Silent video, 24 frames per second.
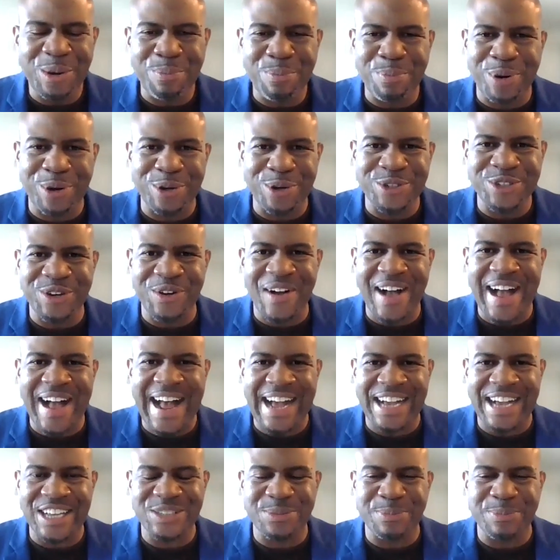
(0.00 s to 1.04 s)
personal
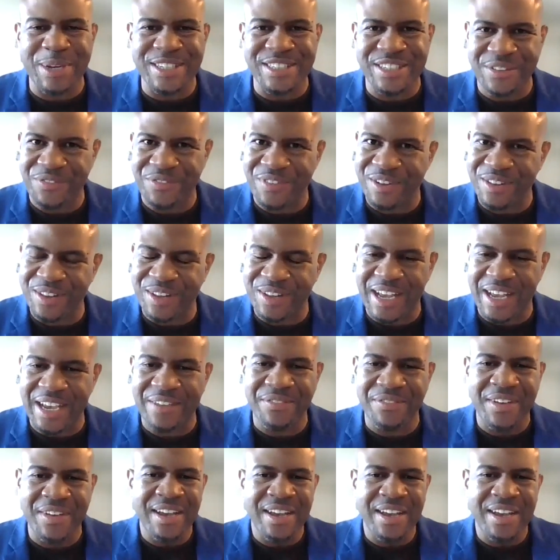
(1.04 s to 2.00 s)
aspect of your life